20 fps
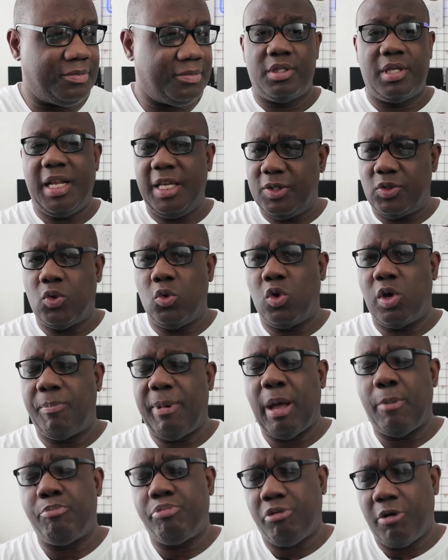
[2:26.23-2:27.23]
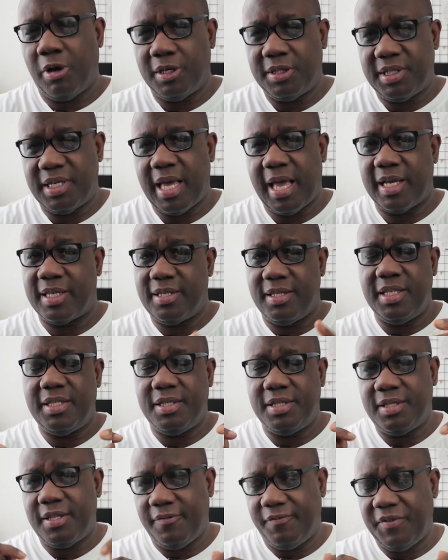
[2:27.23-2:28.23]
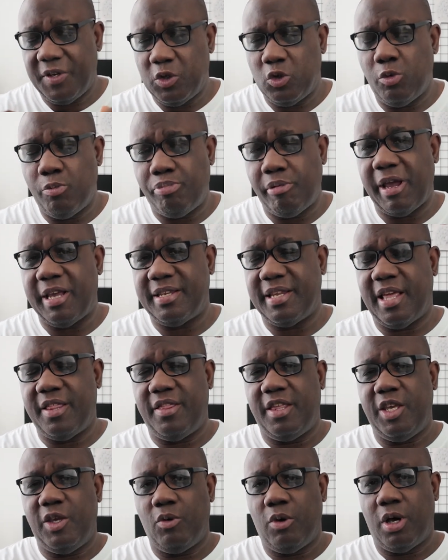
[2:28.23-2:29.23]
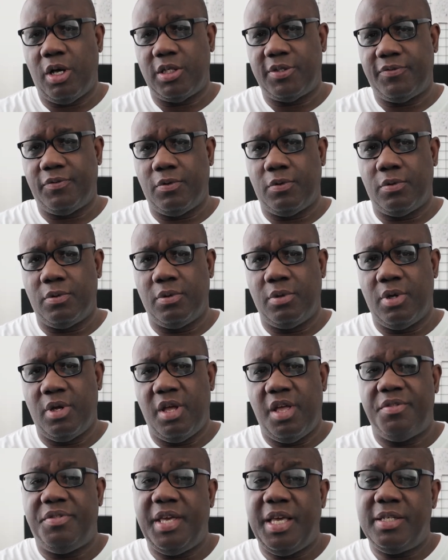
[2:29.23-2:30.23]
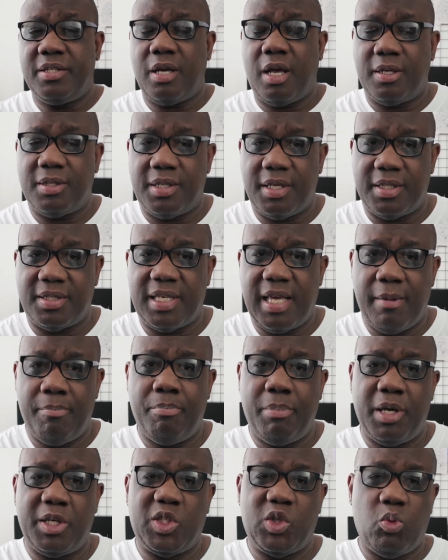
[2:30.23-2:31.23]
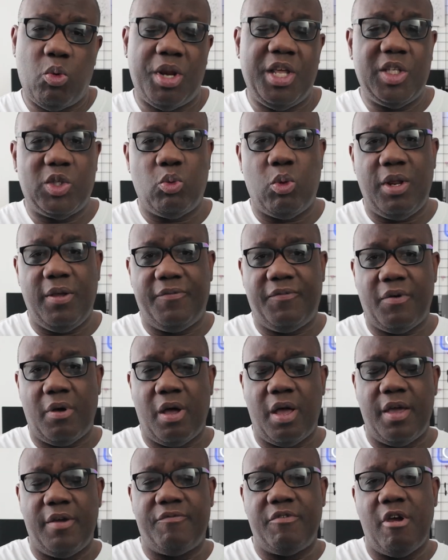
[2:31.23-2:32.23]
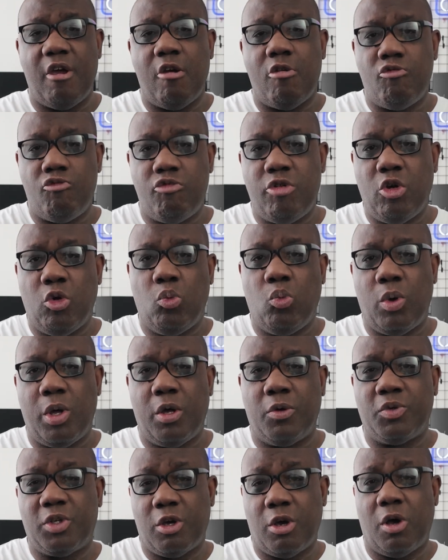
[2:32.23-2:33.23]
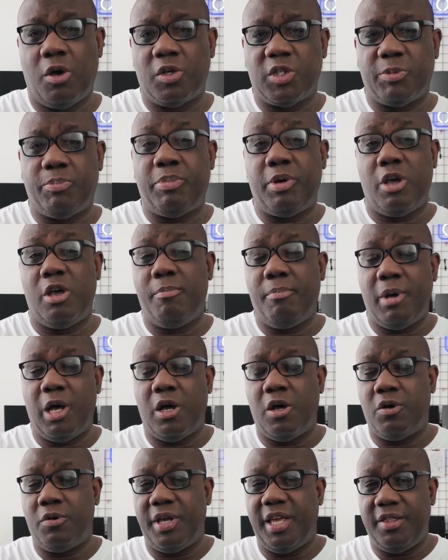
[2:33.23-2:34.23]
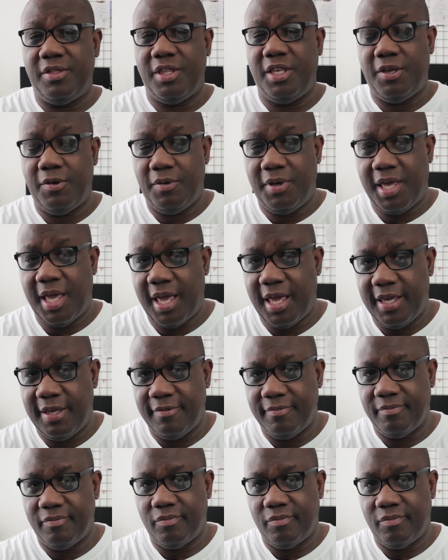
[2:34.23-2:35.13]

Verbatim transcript: So let's talk about brass tacks, and this is the visual breakdown that you asked for. These are September 2025 real world costs per mile in the UK.